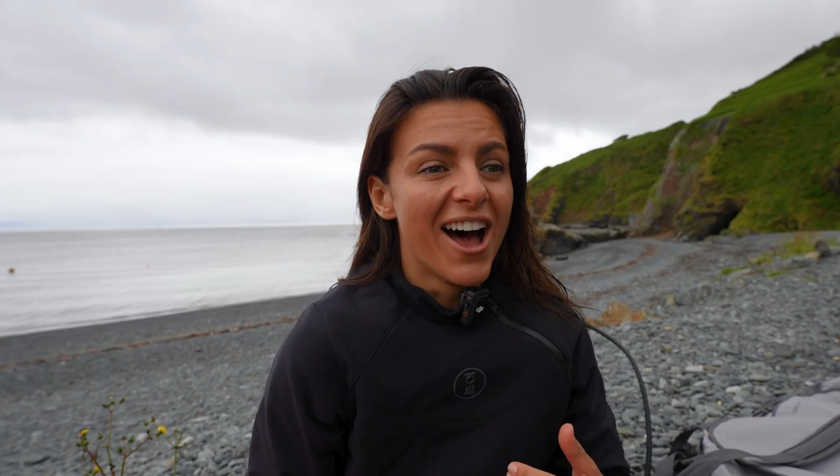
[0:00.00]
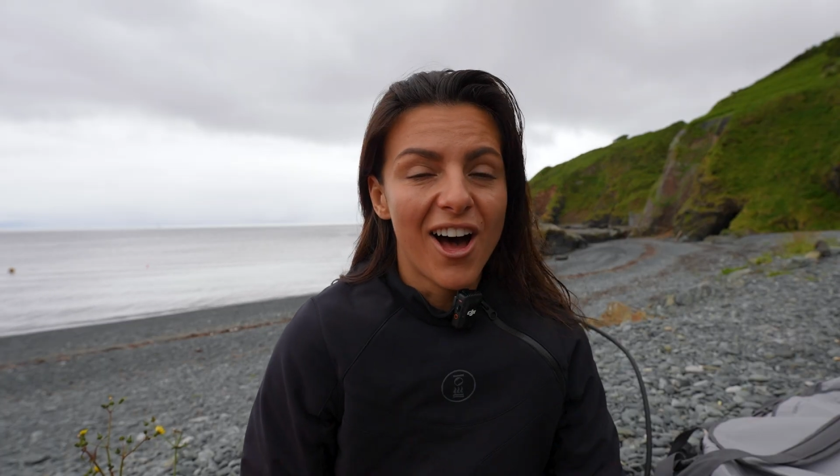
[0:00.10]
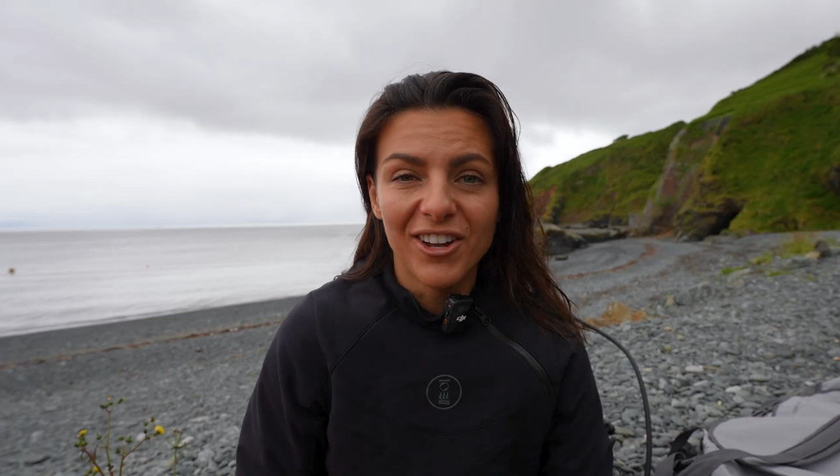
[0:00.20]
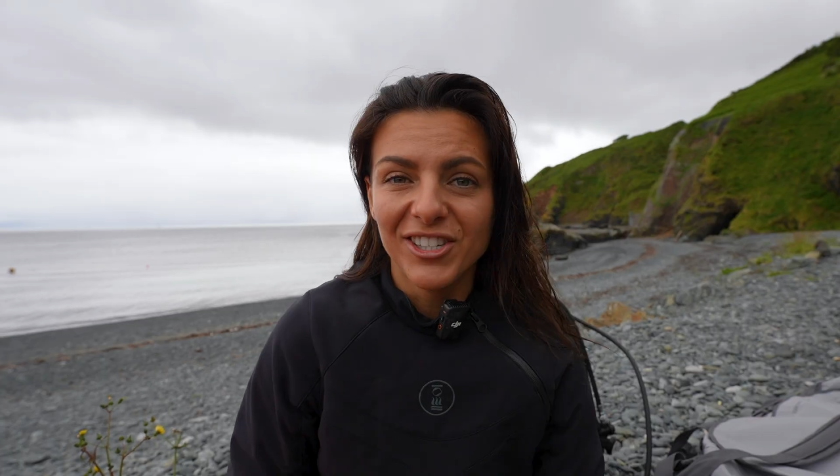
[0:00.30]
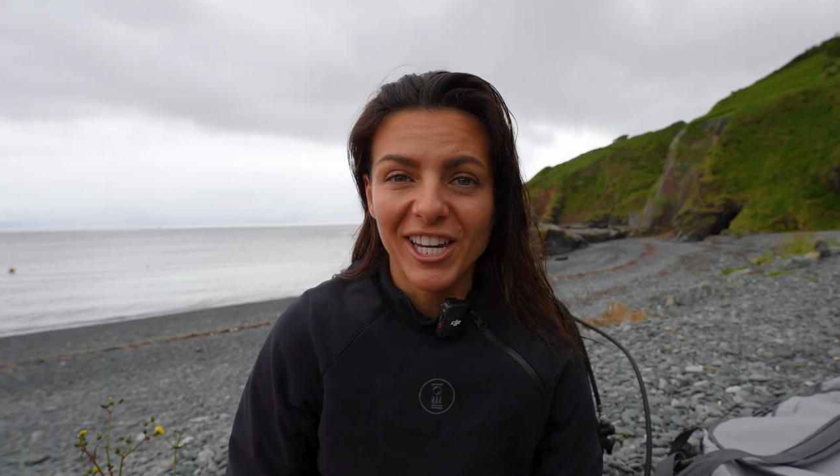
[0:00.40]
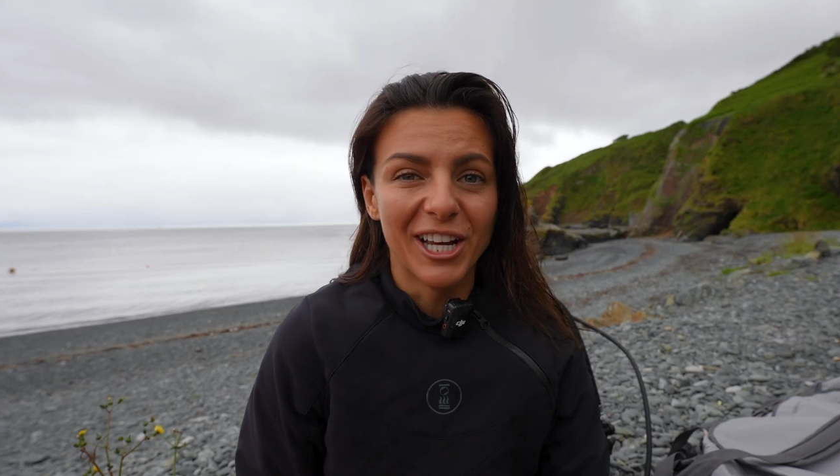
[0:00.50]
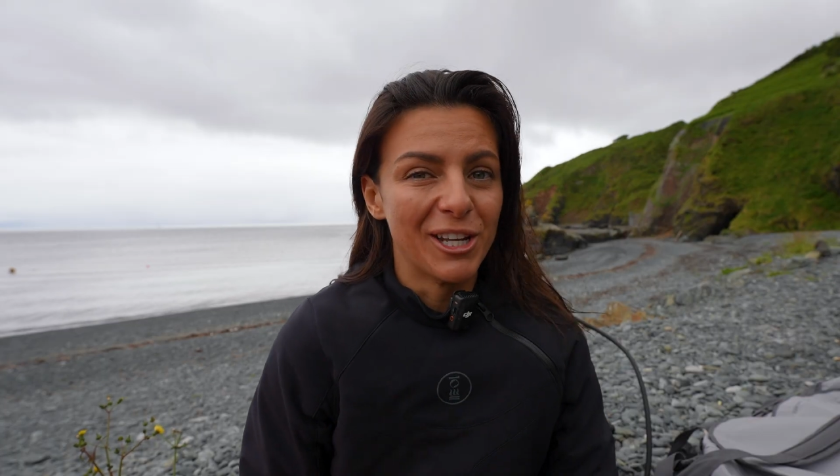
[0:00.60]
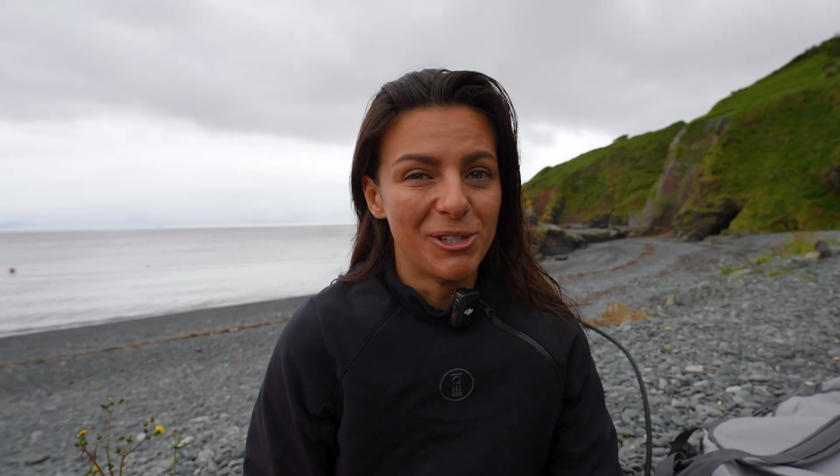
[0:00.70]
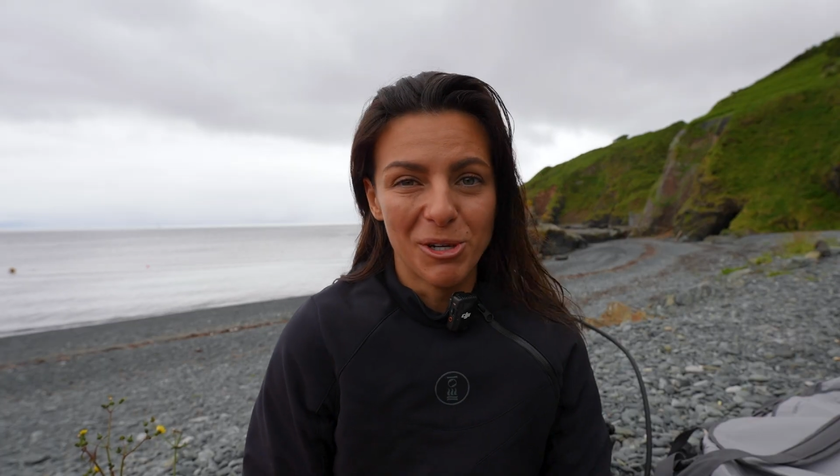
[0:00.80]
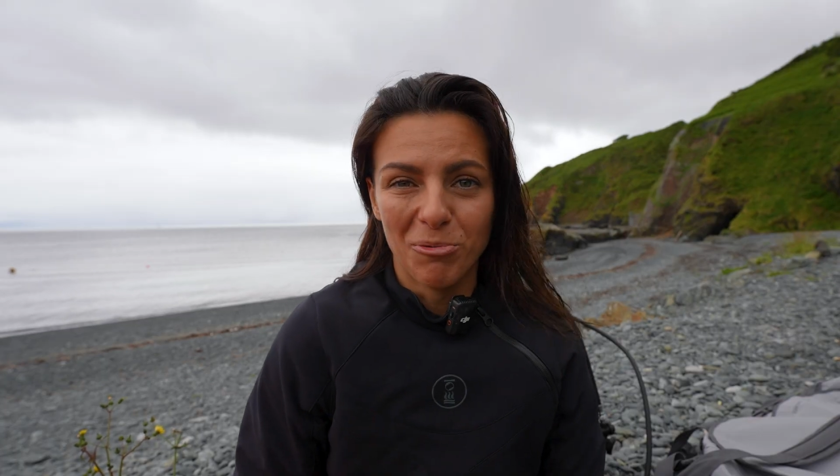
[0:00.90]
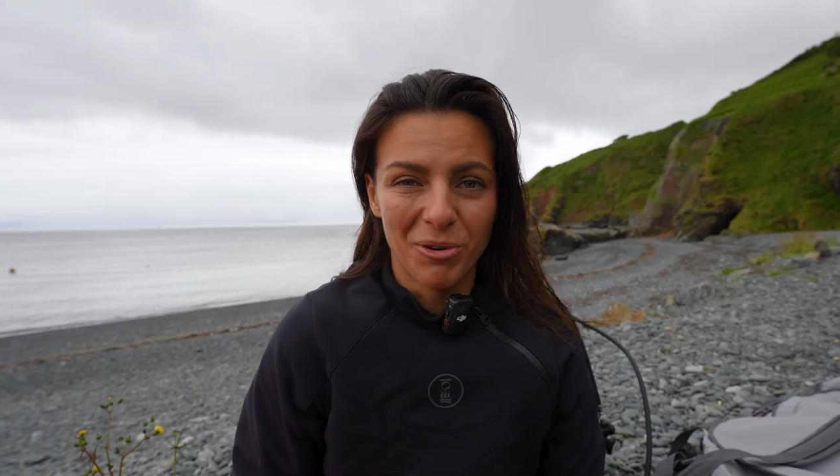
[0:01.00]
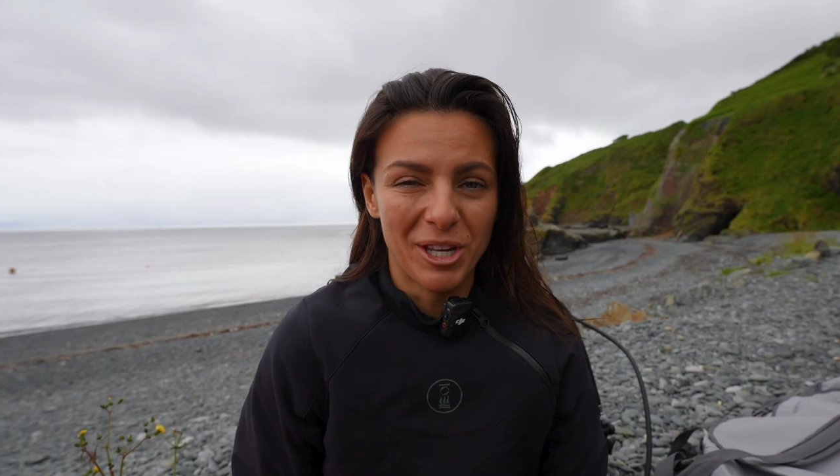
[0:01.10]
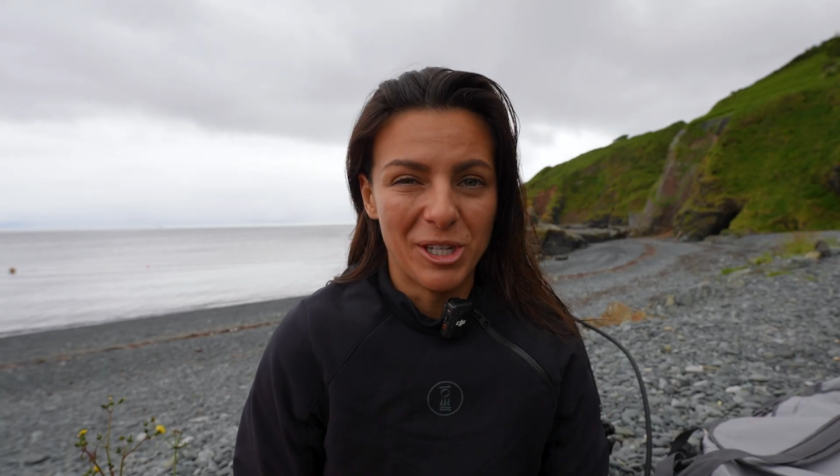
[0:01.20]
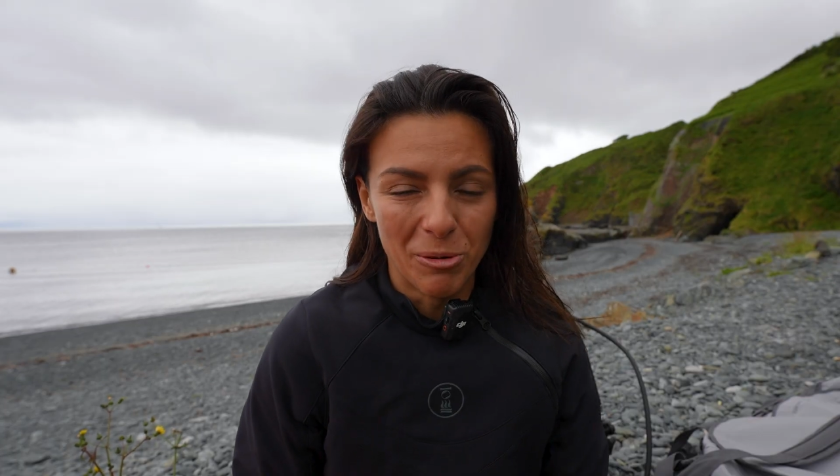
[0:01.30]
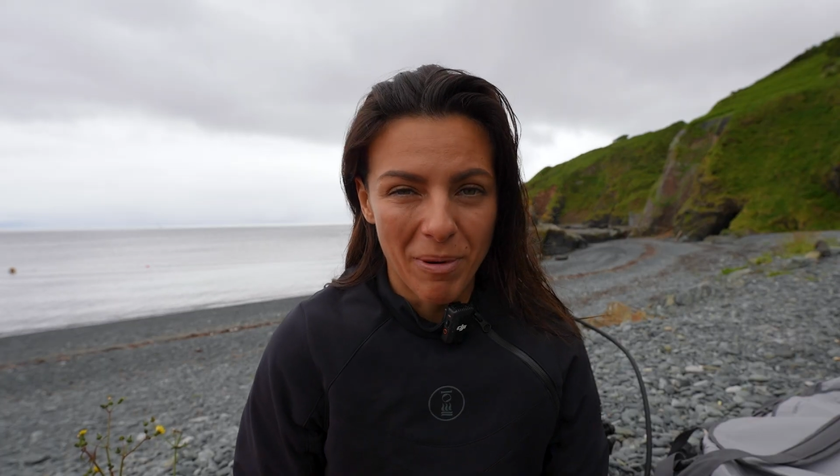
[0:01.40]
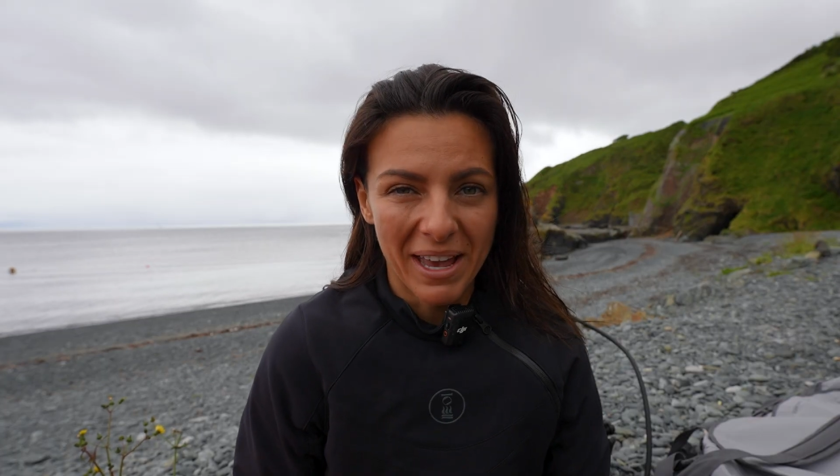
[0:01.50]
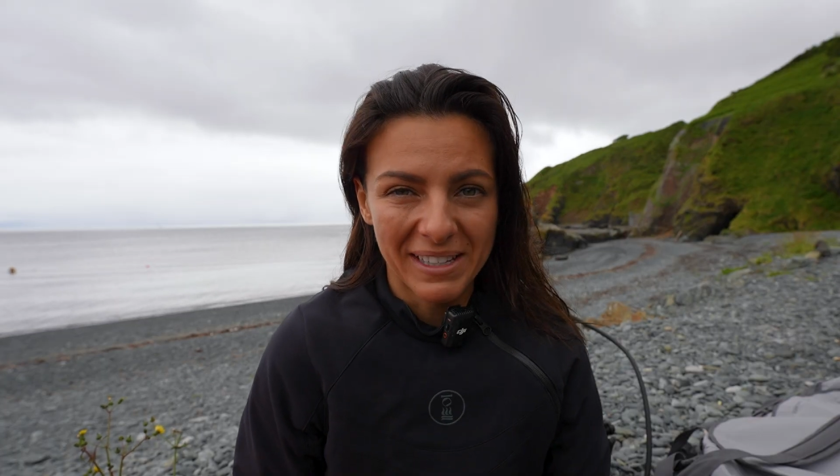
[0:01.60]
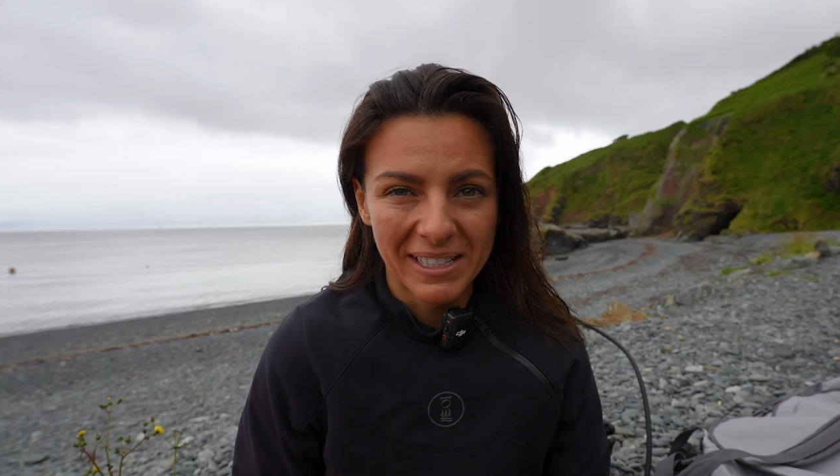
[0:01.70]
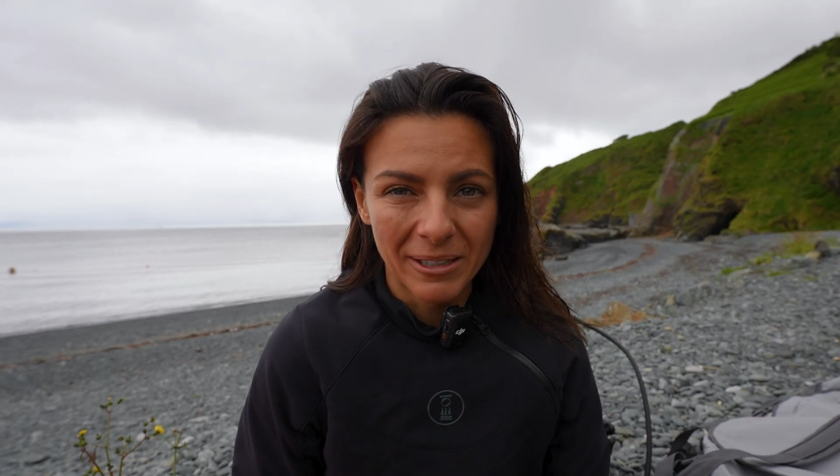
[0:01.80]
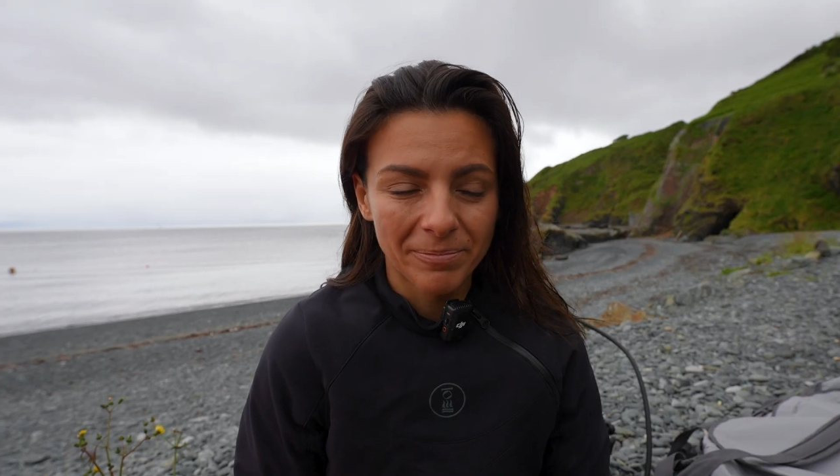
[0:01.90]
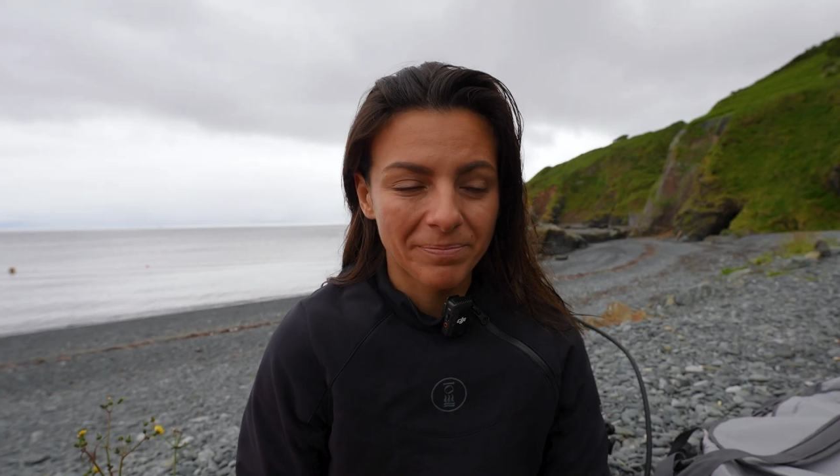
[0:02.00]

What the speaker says: hunting and doing what they do best?